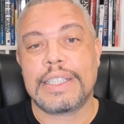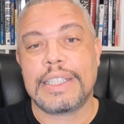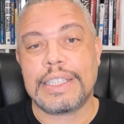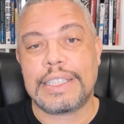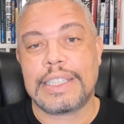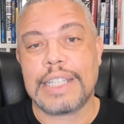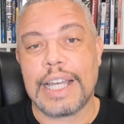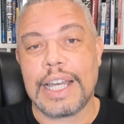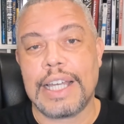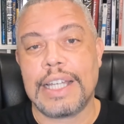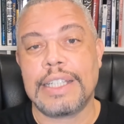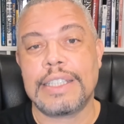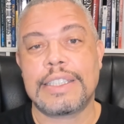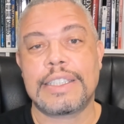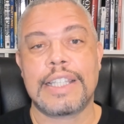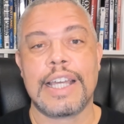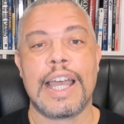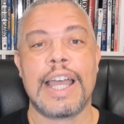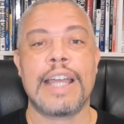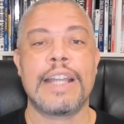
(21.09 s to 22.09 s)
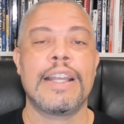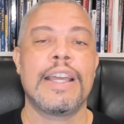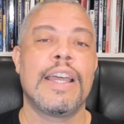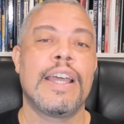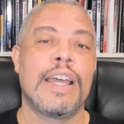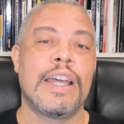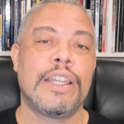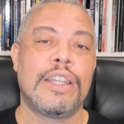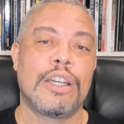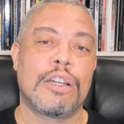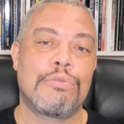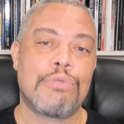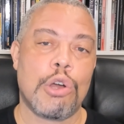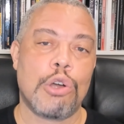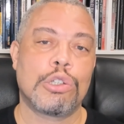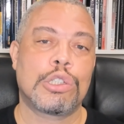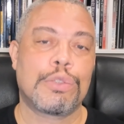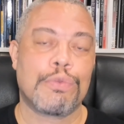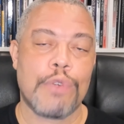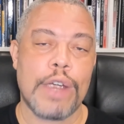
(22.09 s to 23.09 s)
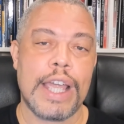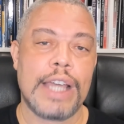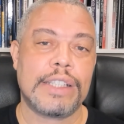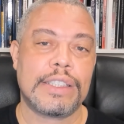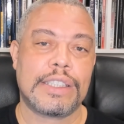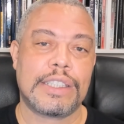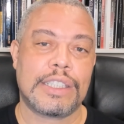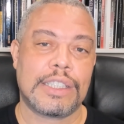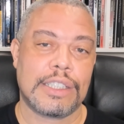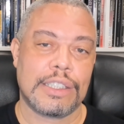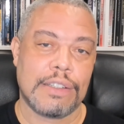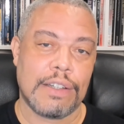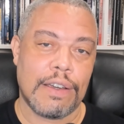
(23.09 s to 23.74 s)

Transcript: says that the gross rents